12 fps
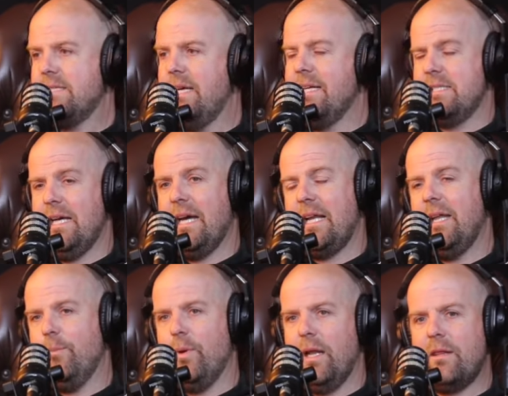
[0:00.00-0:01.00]
ex- exactly.
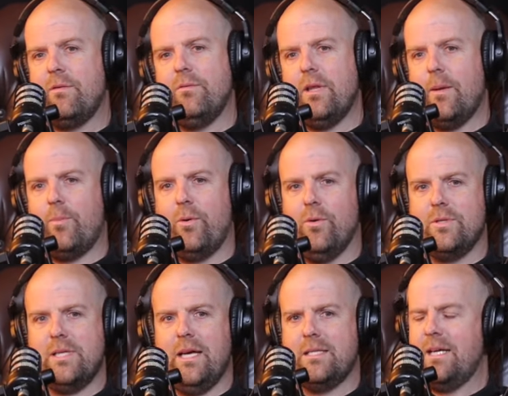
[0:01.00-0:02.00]
but like through that
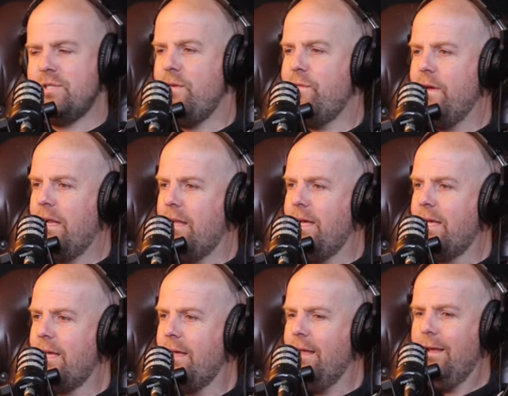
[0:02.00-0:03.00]
process, I actually felt
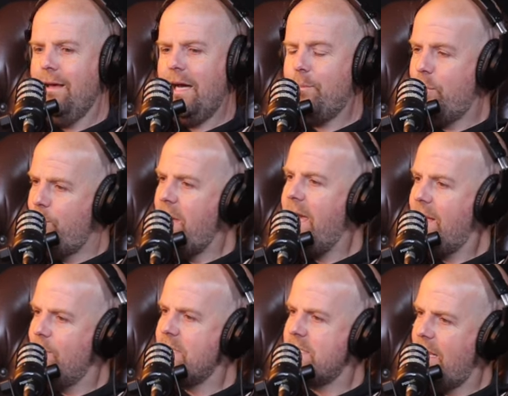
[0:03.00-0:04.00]
like I prepared
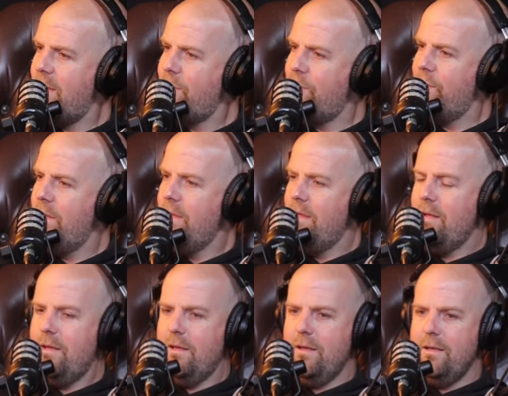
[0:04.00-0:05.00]
myself
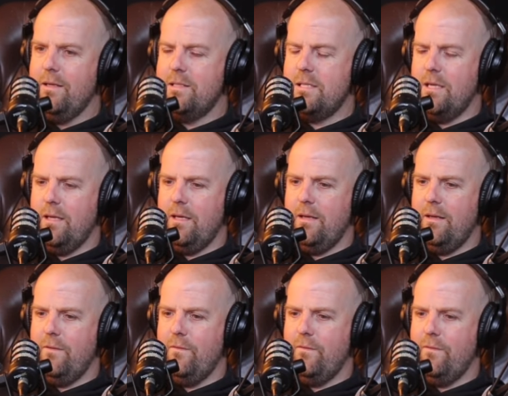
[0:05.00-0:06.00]
to
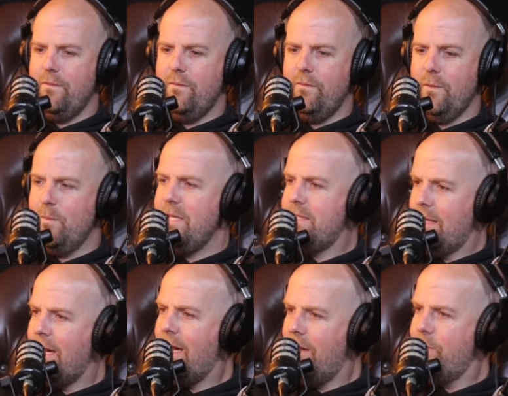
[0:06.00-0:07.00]
for me to
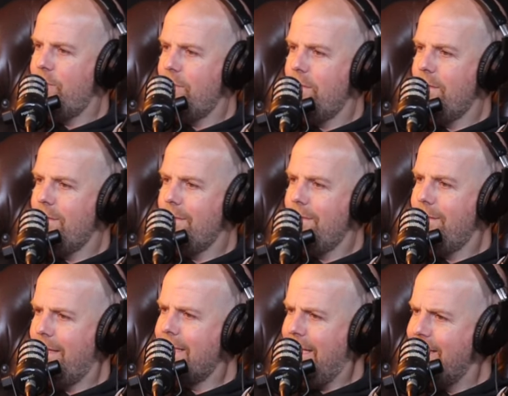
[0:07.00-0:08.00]
have
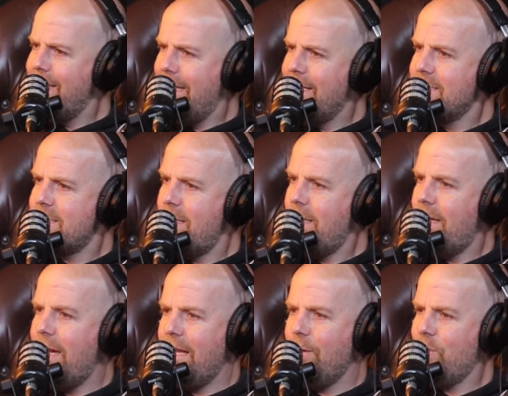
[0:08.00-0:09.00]
like kidney cancer,
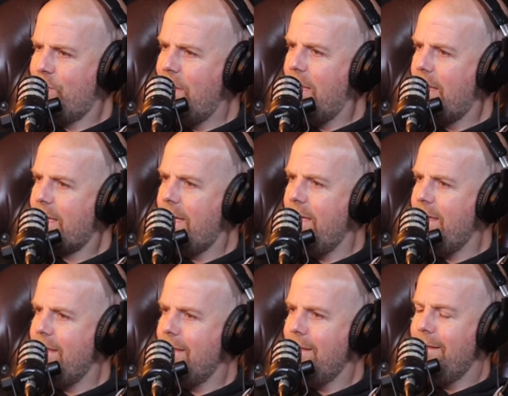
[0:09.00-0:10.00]
yeah. and I almost felt like I,
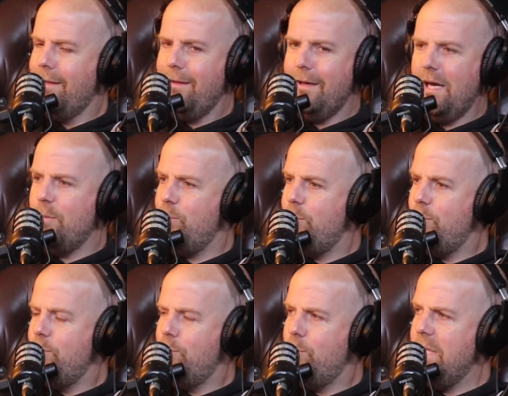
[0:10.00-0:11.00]
I'd
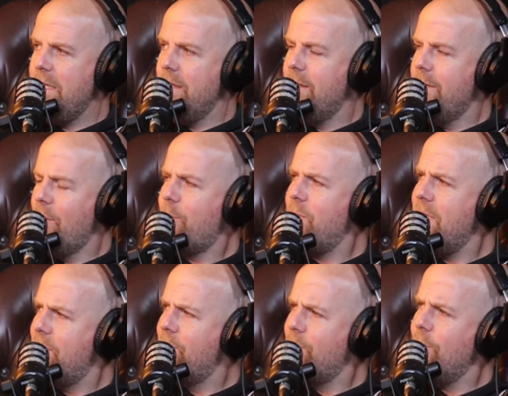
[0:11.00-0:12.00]
been not
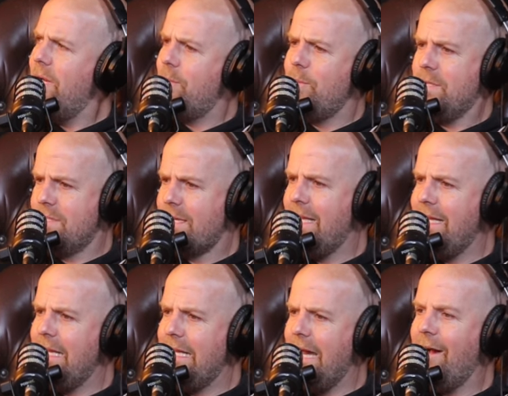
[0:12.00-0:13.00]
been through it because I
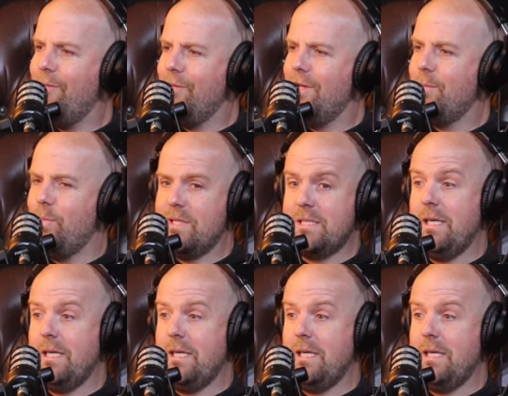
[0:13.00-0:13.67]
clearly haven't, but